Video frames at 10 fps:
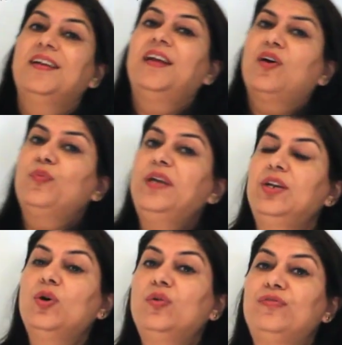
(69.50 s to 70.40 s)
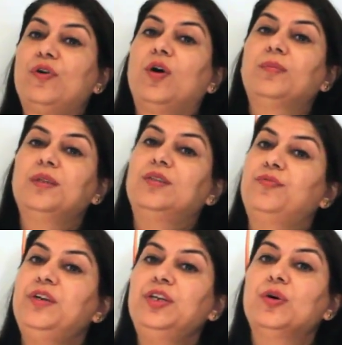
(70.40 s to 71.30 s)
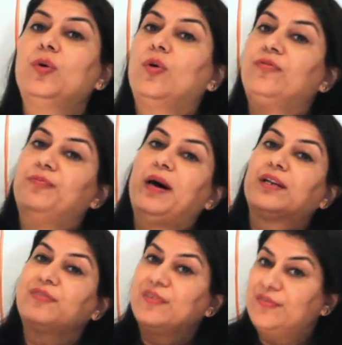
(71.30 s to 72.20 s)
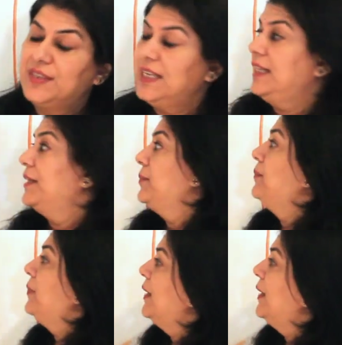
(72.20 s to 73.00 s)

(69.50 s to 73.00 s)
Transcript: Now, we know from the video of part 15